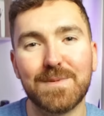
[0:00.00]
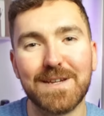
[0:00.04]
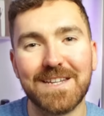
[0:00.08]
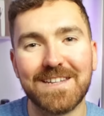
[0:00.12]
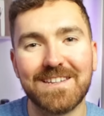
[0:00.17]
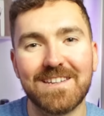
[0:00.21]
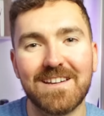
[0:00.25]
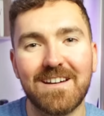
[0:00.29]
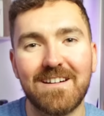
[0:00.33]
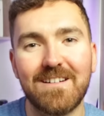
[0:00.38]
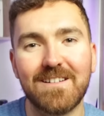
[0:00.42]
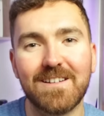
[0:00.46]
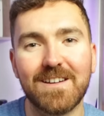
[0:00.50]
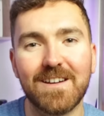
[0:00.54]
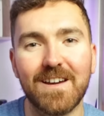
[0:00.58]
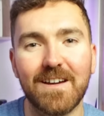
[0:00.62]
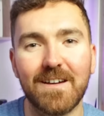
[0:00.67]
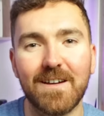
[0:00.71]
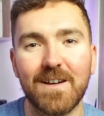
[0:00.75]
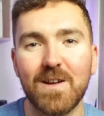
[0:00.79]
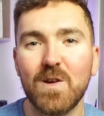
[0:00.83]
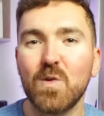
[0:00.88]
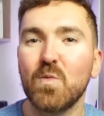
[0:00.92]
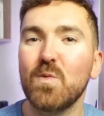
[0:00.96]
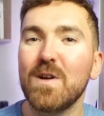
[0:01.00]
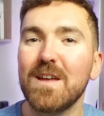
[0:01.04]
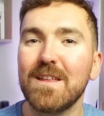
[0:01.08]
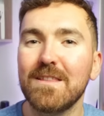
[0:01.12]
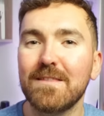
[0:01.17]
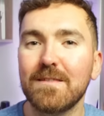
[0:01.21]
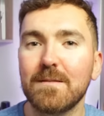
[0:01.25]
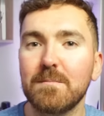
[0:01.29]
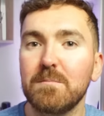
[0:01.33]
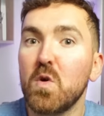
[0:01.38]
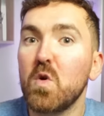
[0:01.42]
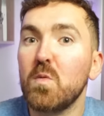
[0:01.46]
bit darker
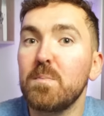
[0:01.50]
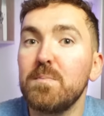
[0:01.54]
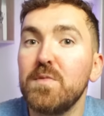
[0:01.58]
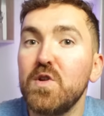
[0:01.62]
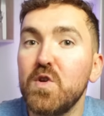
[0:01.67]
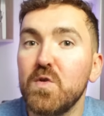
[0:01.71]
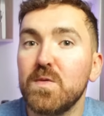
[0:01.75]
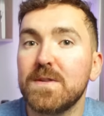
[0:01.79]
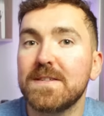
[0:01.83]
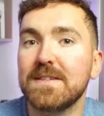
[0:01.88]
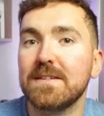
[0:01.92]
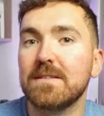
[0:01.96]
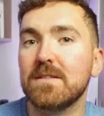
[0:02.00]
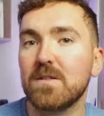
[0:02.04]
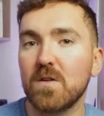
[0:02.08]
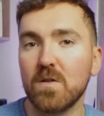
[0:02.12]
with more muted